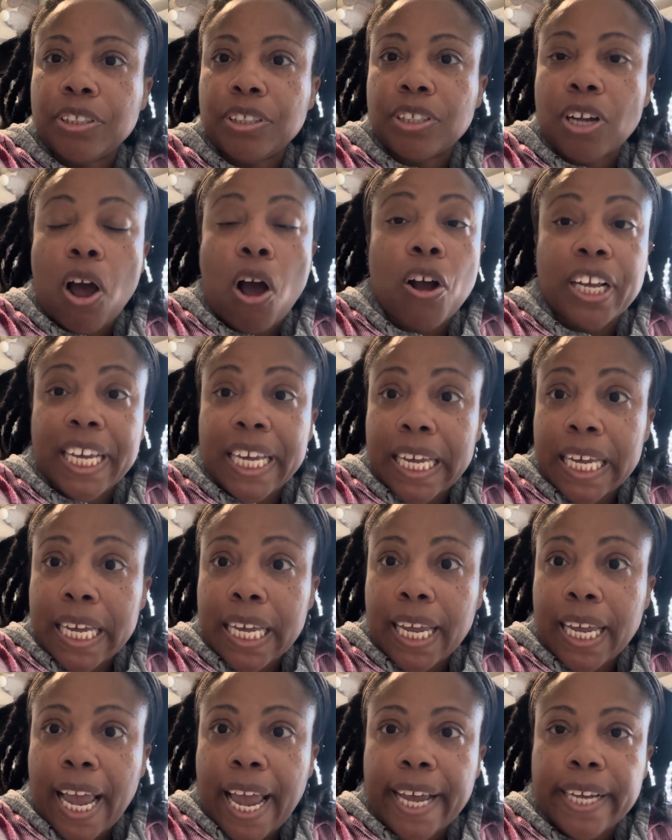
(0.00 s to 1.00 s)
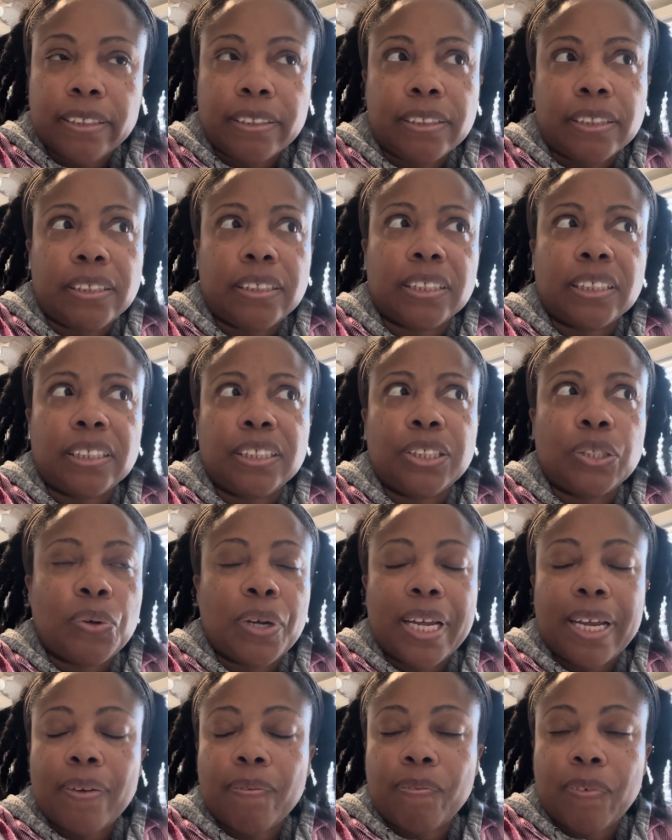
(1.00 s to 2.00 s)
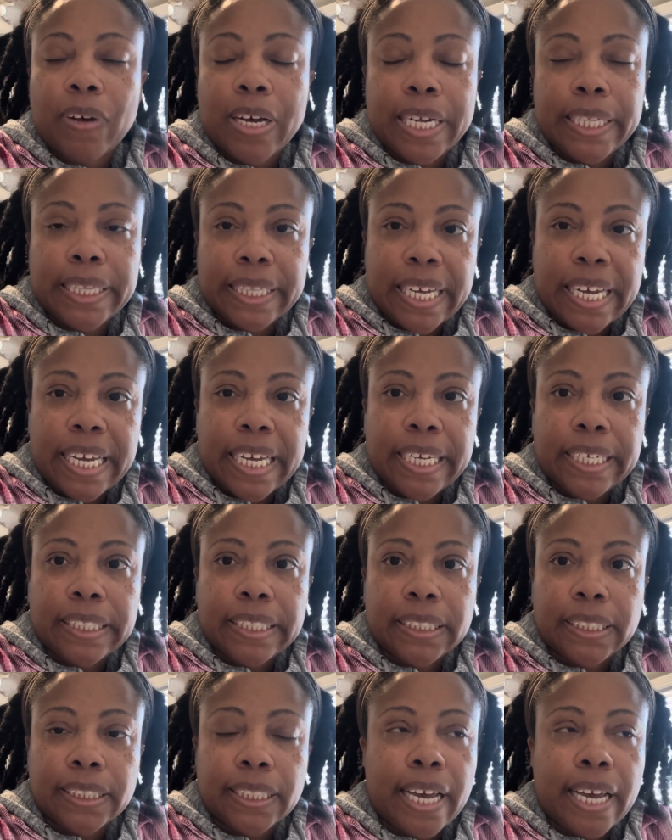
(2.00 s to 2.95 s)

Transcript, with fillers: talking and just doing fun things.